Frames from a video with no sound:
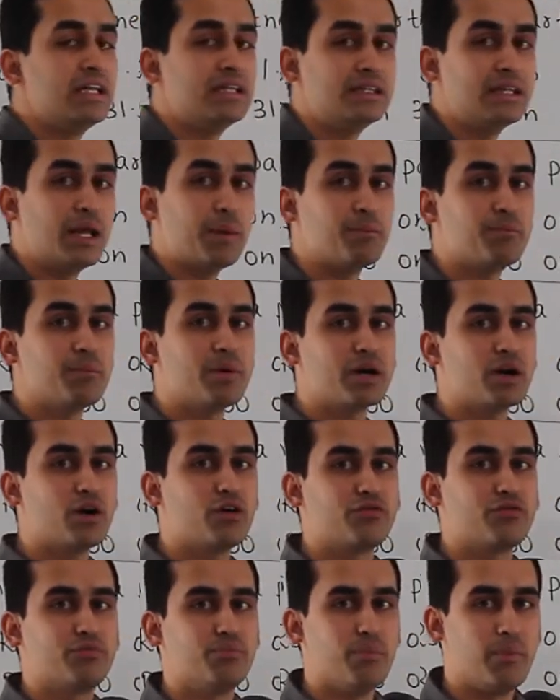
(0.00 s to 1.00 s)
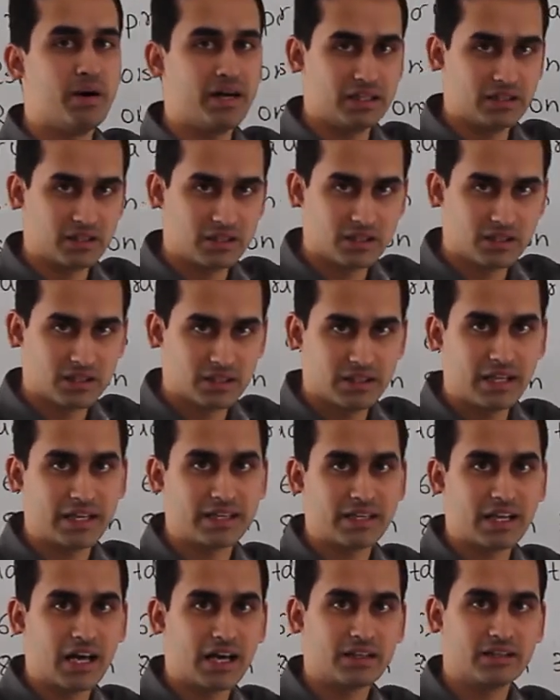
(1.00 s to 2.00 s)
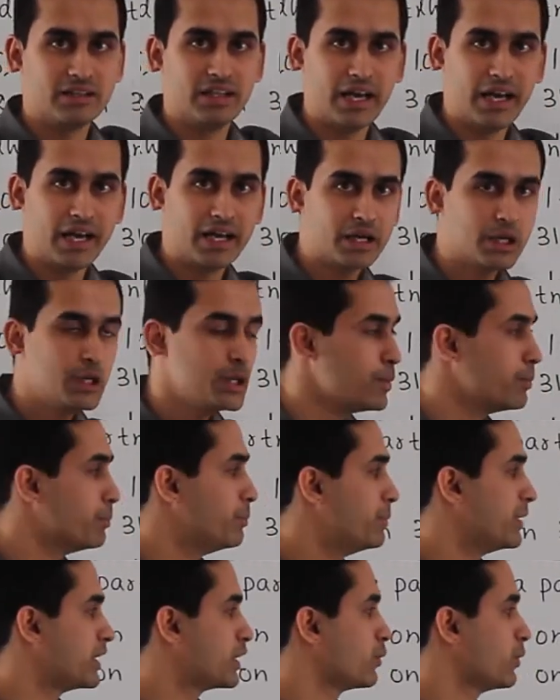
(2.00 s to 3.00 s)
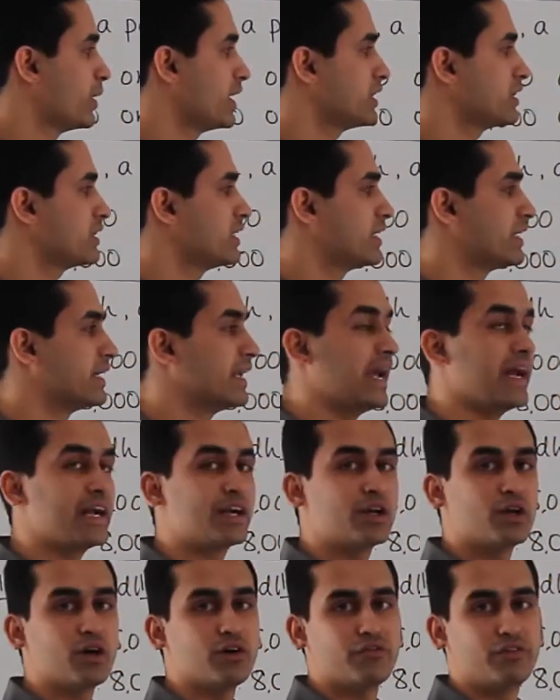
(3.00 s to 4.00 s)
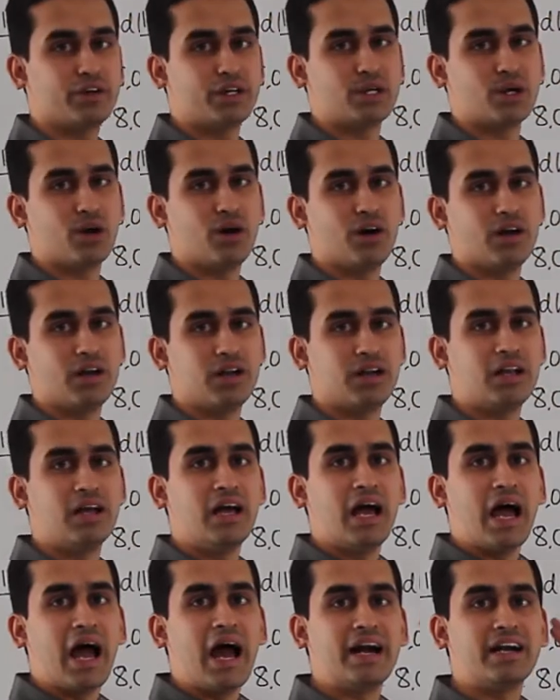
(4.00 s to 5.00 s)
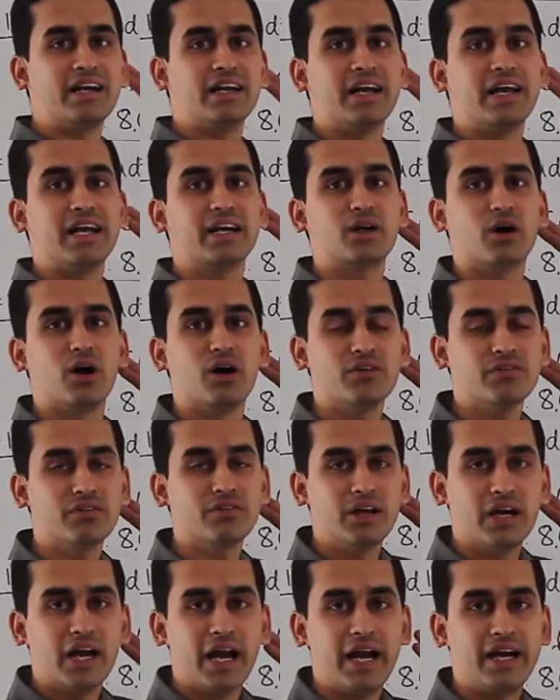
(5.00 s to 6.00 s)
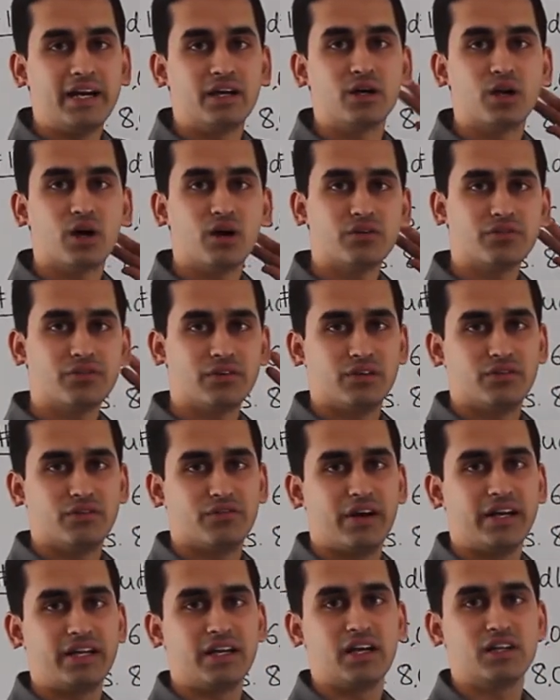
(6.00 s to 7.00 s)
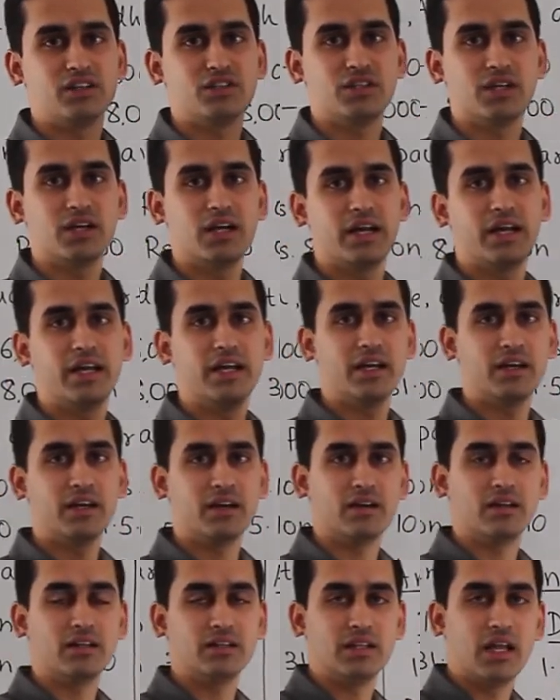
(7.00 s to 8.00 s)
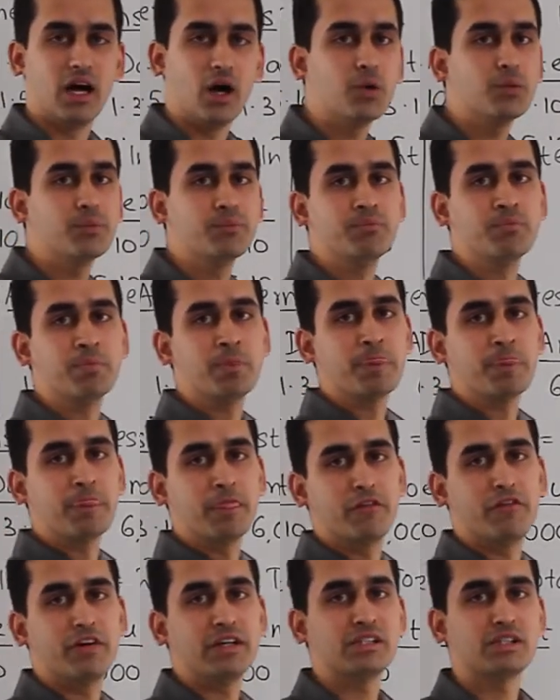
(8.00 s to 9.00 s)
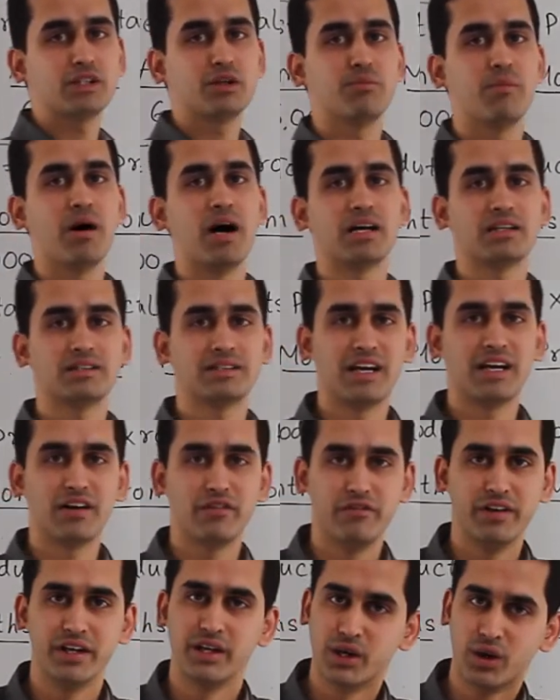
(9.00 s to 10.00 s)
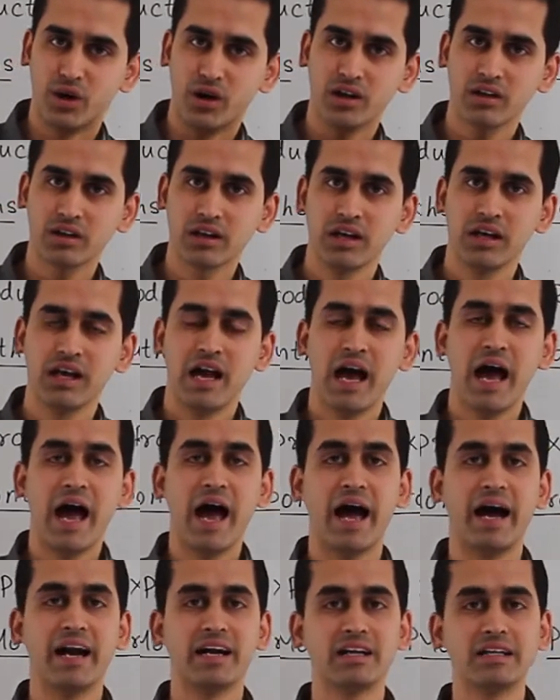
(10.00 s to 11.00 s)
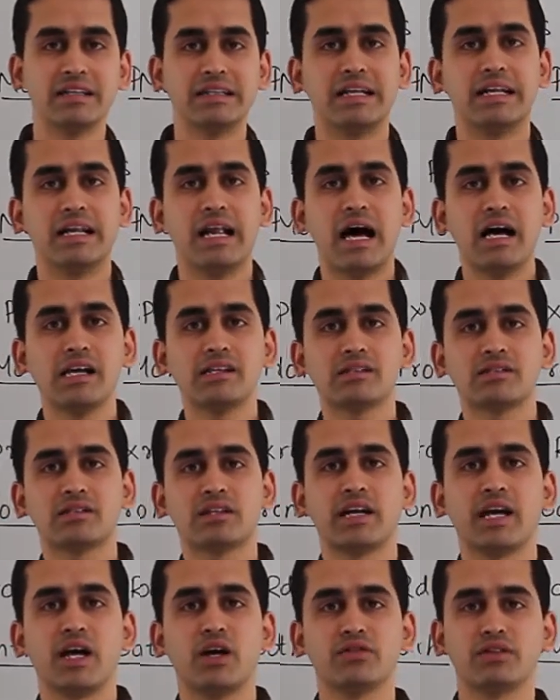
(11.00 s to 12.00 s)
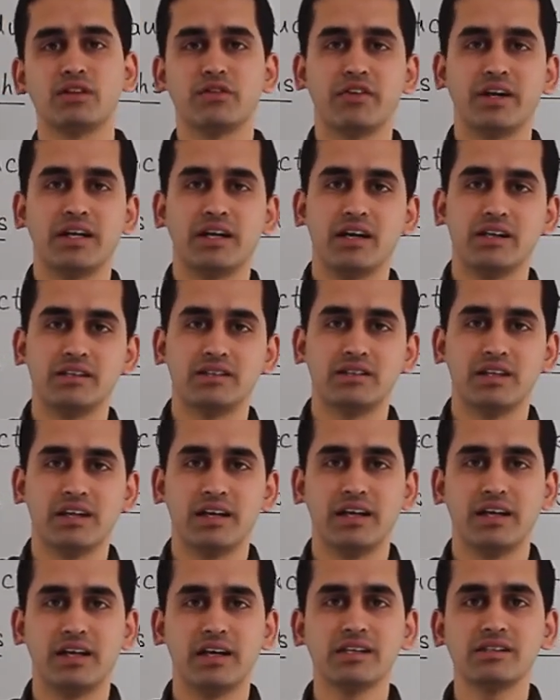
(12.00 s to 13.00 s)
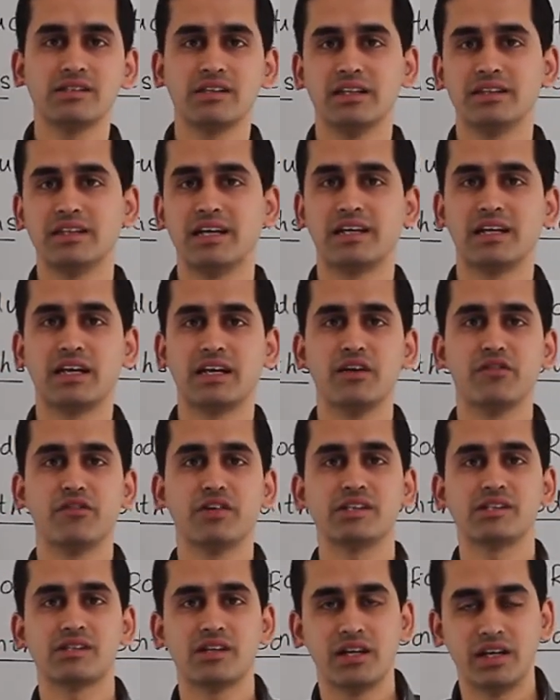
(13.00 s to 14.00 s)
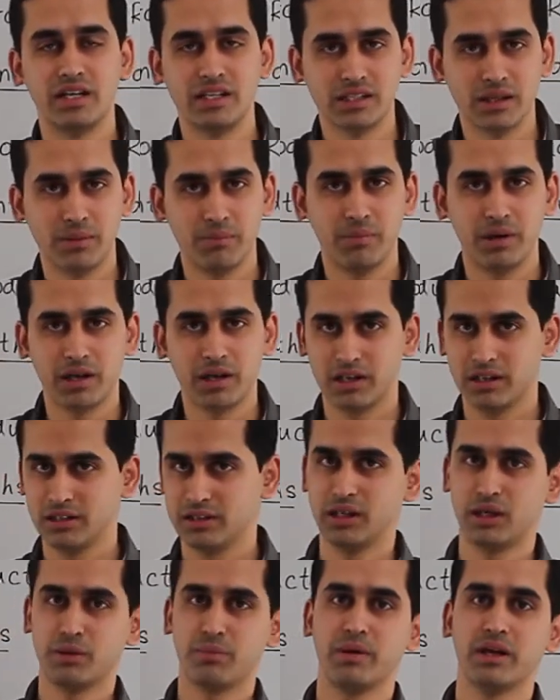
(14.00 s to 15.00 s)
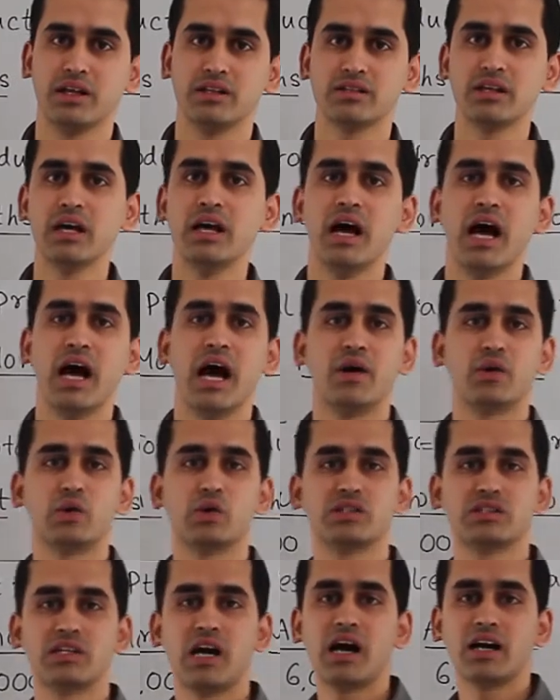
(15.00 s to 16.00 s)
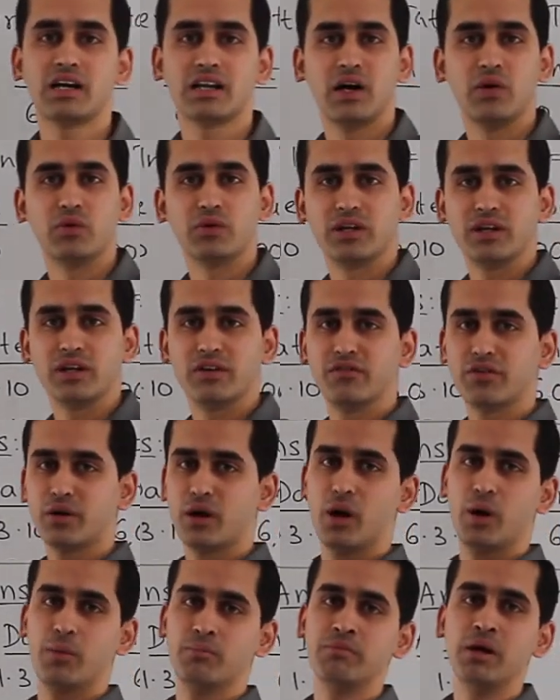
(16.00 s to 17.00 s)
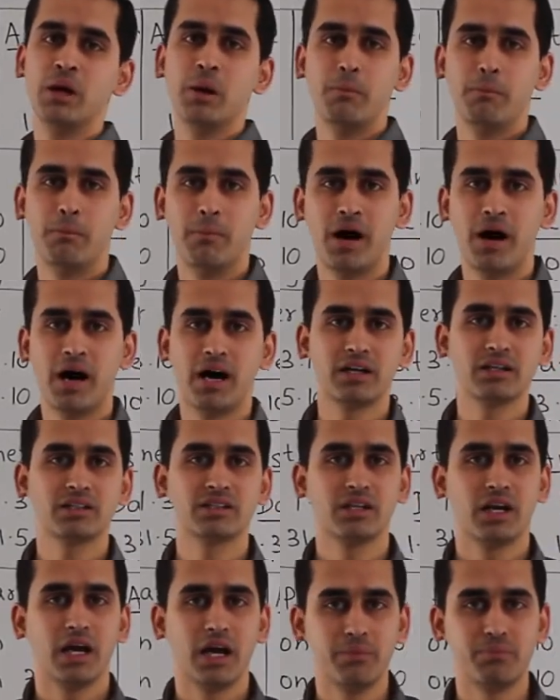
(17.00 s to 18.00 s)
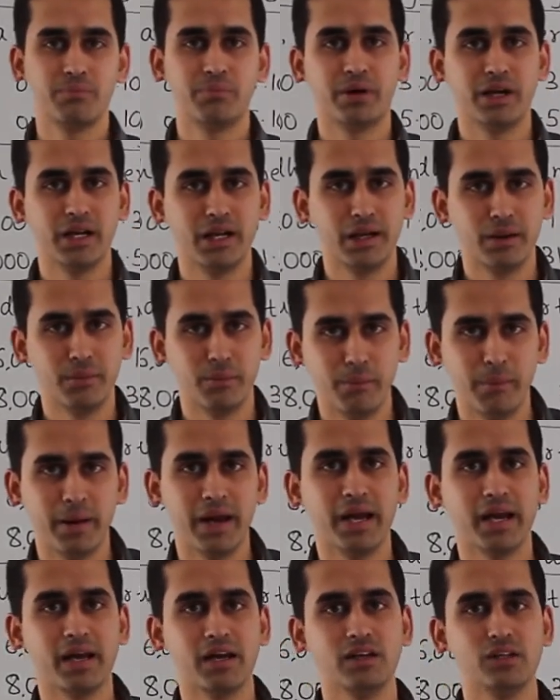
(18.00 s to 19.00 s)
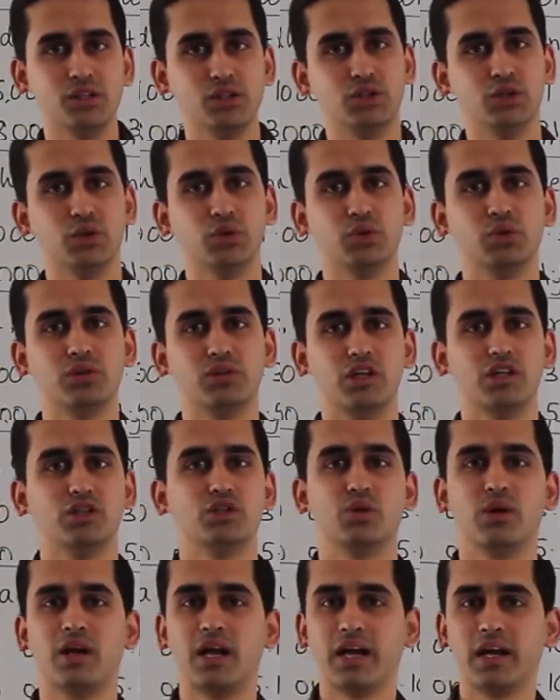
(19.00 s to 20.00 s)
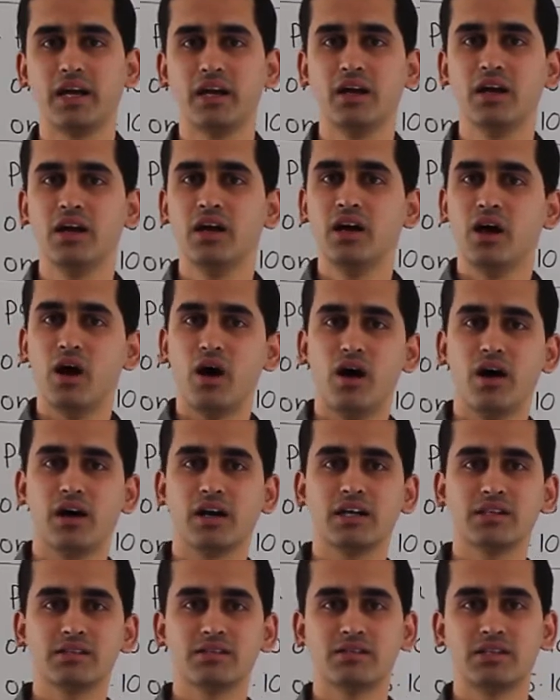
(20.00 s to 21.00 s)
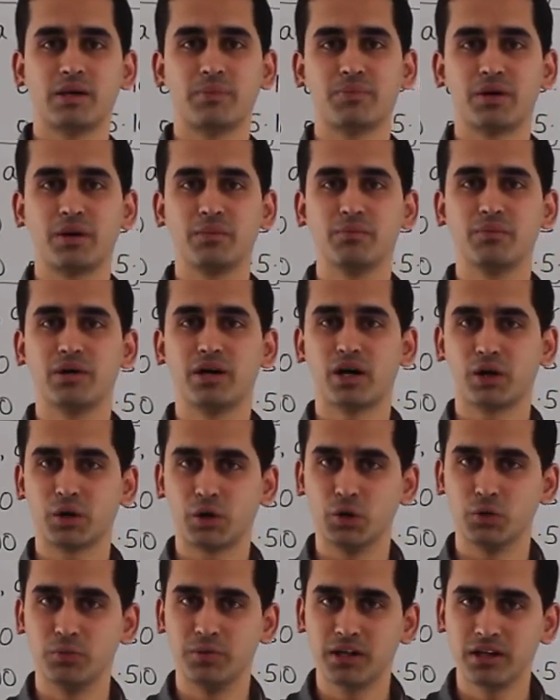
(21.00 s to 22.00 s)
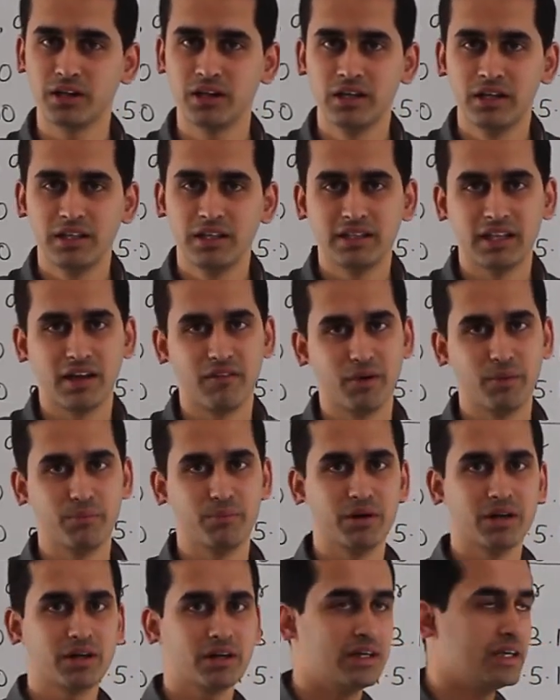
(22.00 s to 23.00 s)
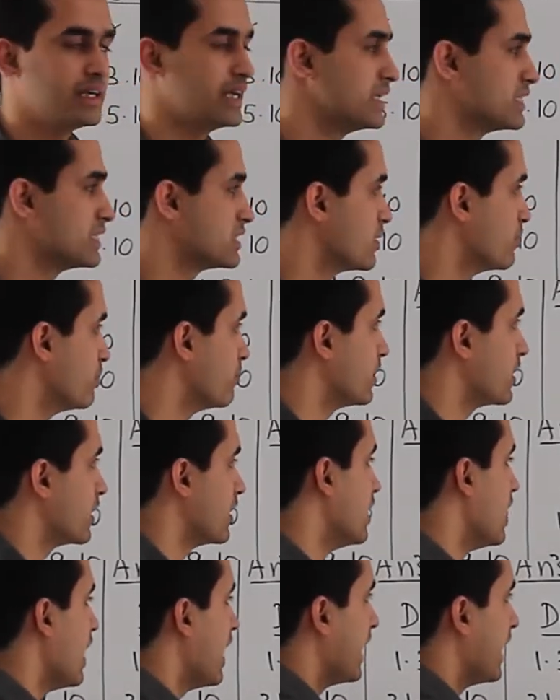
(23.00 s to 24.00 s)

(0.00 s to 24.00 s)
number of months that are there between the date of withdrawal and date of end of financial year. Now 1st March I have withdrawn and the last day of the financial year is 31st December. That means I have to start counting from March, April, May, June, July, August, September, October, November, December. I